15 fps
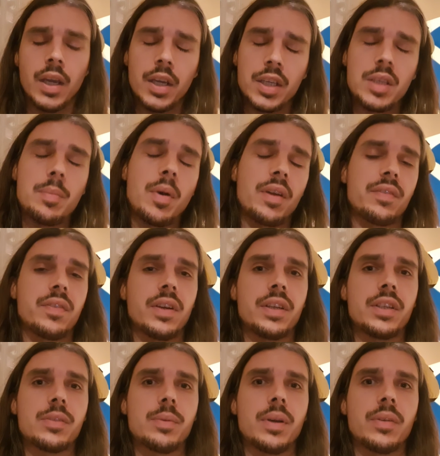You might find
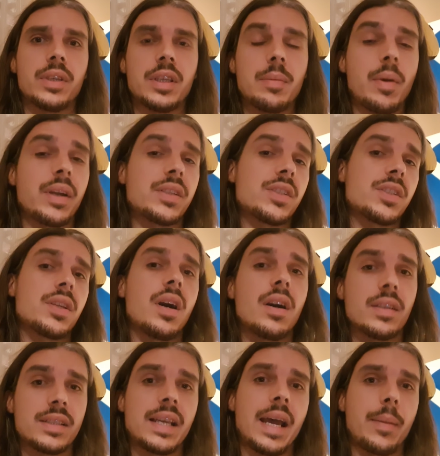as well that you might start
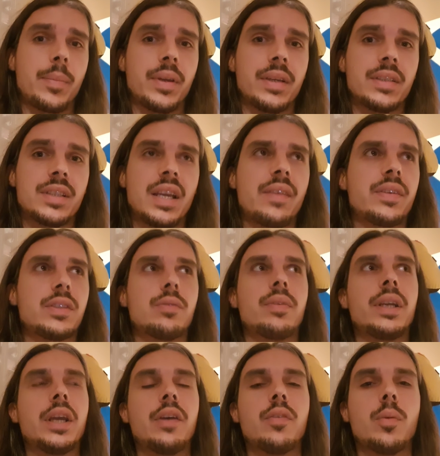tapping, say if it's a
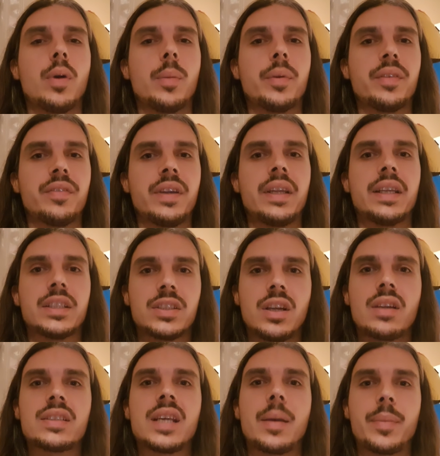really overwhelming feeling,
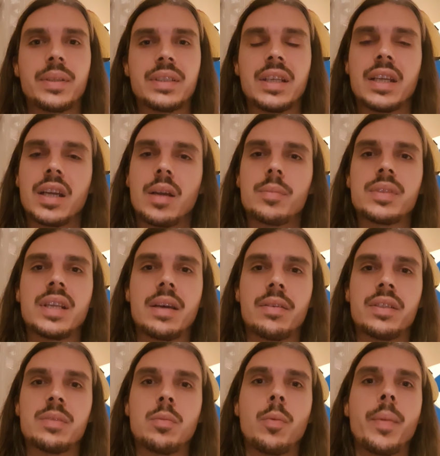start tapping till it comes down and
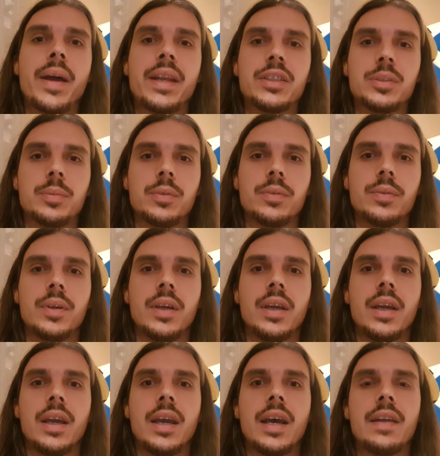is more manageable,
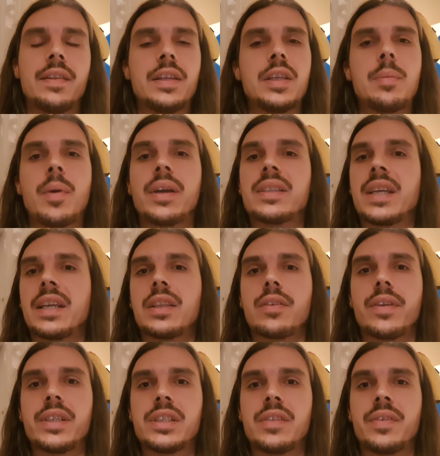and then you might take the
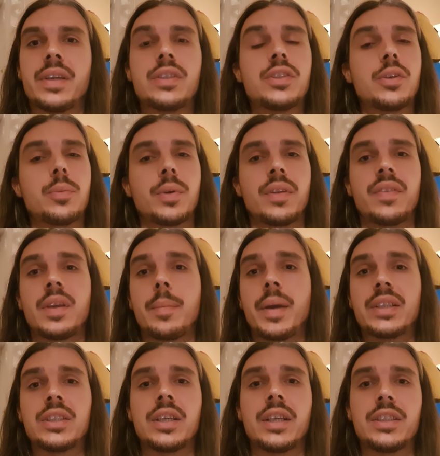rest of it and do one of the
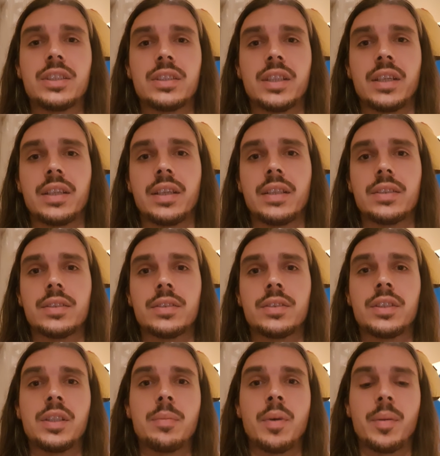imagination techniques. So
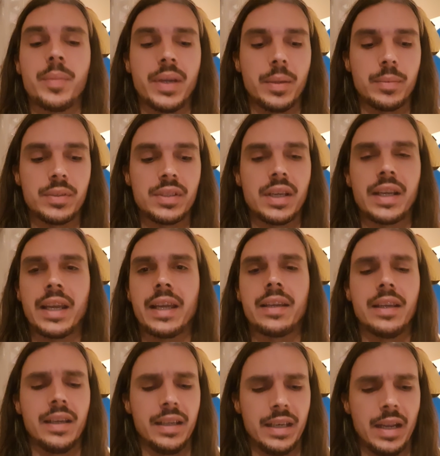you might be able to say, okay,
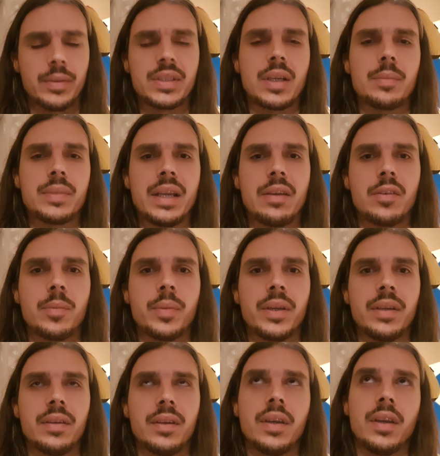now it's come down a bit.